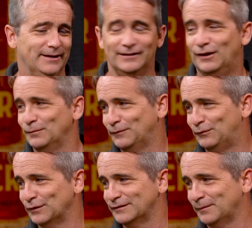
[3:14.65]
long
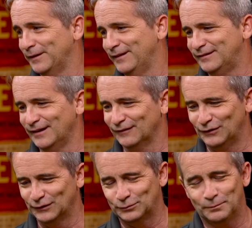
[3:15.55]
before some of these young
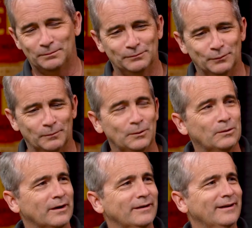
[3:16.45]
folks were
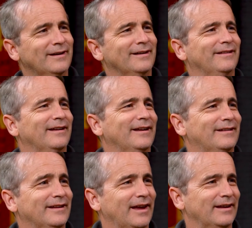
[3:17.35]
born, they
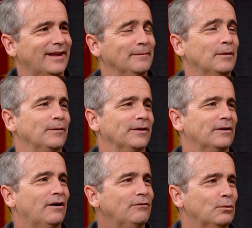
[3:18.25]
came up with a
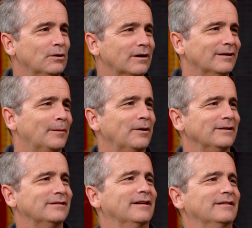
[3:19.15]
Gulf War,
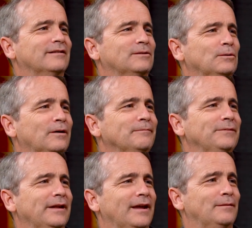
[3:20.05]
Operation Desert Storm,
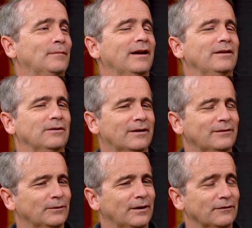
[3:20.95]
and my
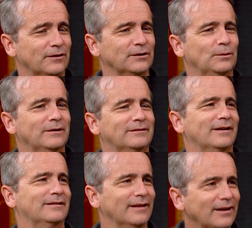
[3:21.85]
unit, one of the first ones,
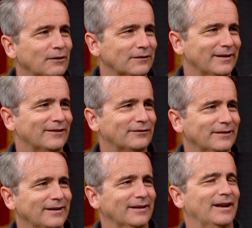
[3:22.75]
got sent over there.
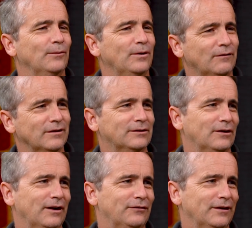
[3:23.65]
And I went over to
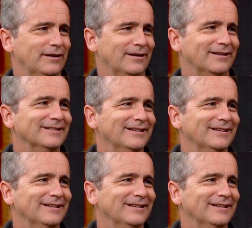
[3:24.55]
Saudi for a year